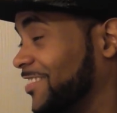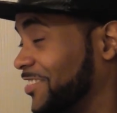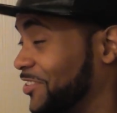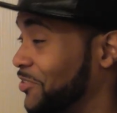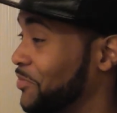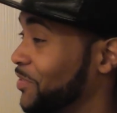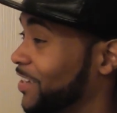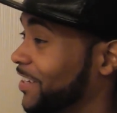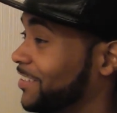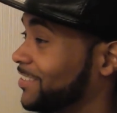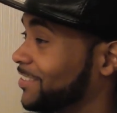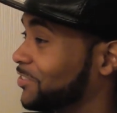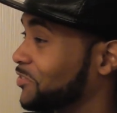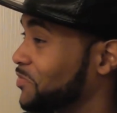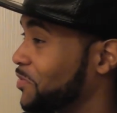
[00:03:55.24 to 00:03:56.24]
You've been
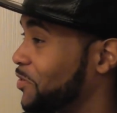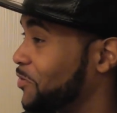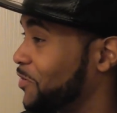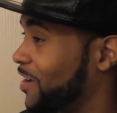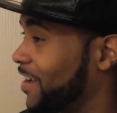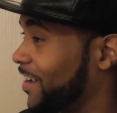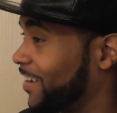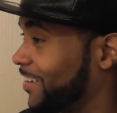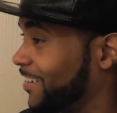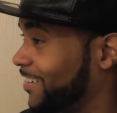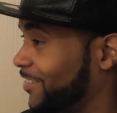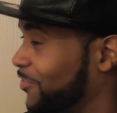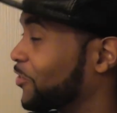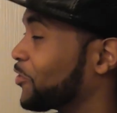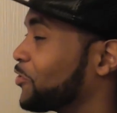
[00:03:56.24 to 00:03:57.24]
anxious about why, huh?
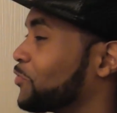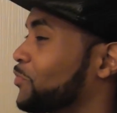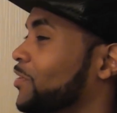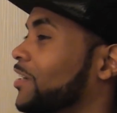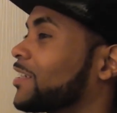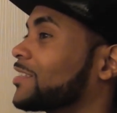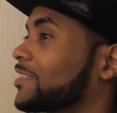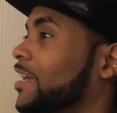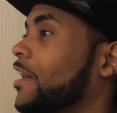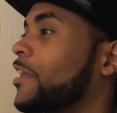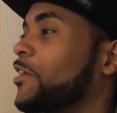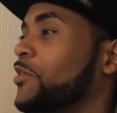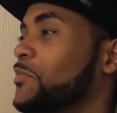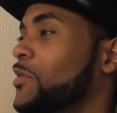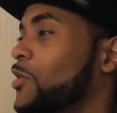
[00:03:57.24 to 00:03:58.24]
Or you've been
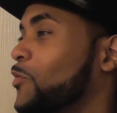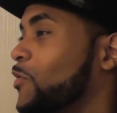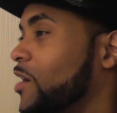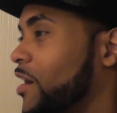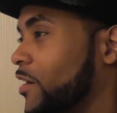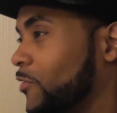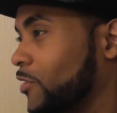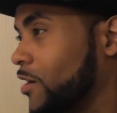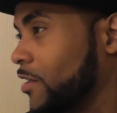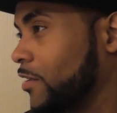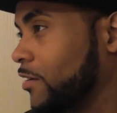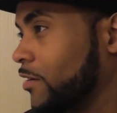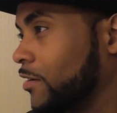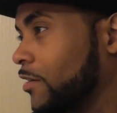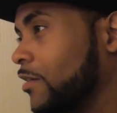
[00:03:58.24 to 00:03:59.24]
excited about why, rather.